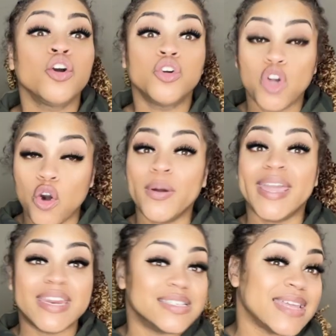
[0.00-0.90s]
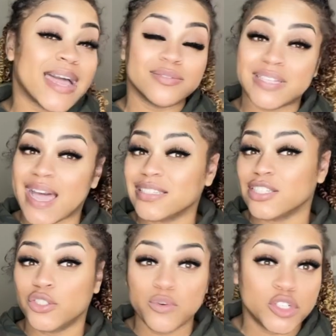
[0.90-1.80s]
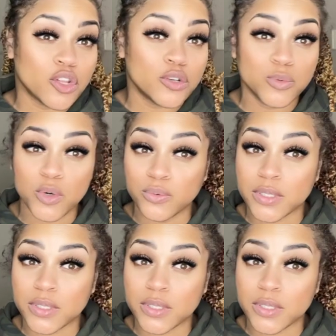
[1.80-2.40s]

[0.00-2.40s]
go ahead and downsize as soon as those wounds